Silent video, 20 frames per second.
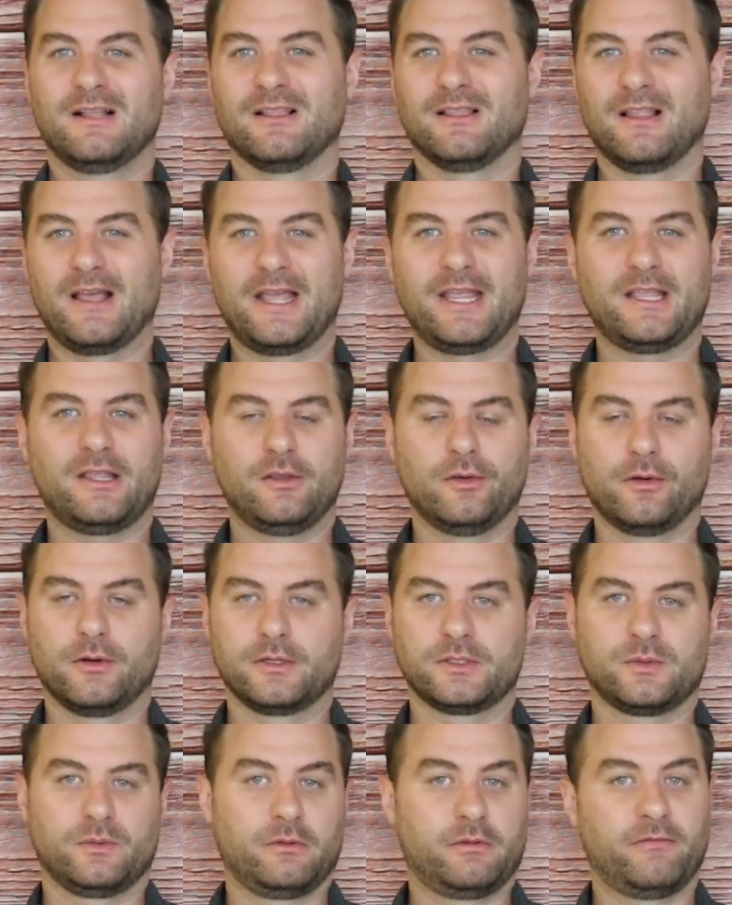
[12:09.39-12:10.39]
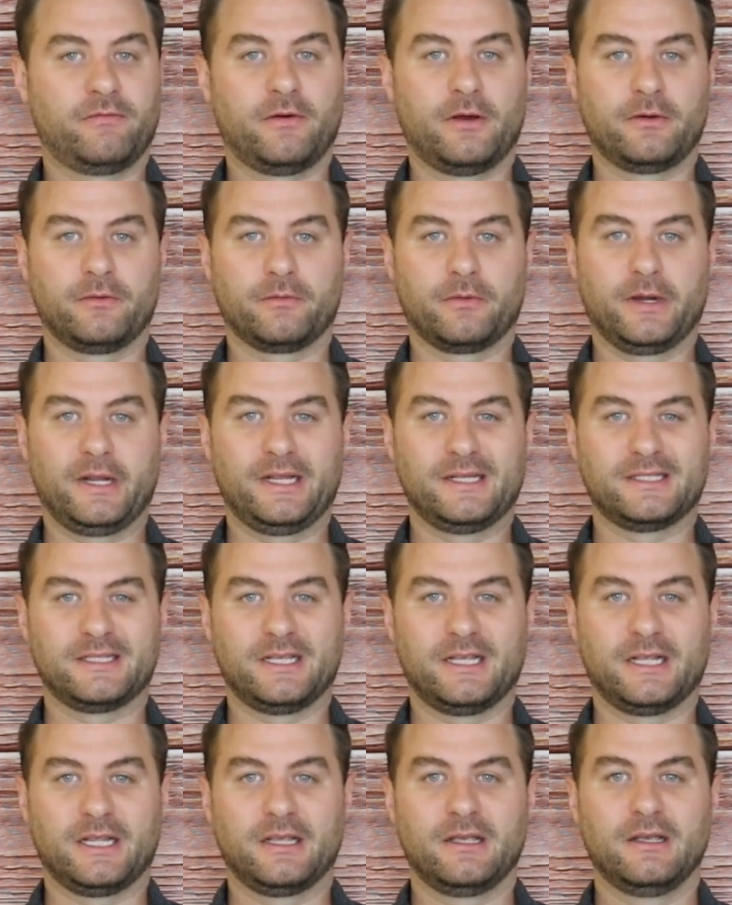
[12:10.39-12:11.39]
like yours with
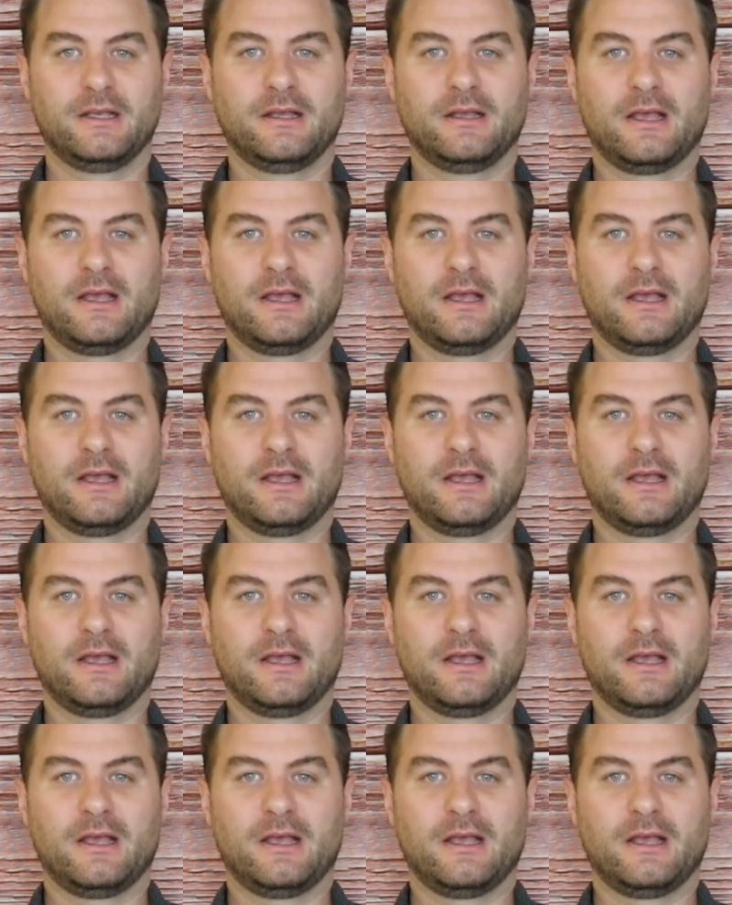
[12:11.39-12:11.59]
fundraising,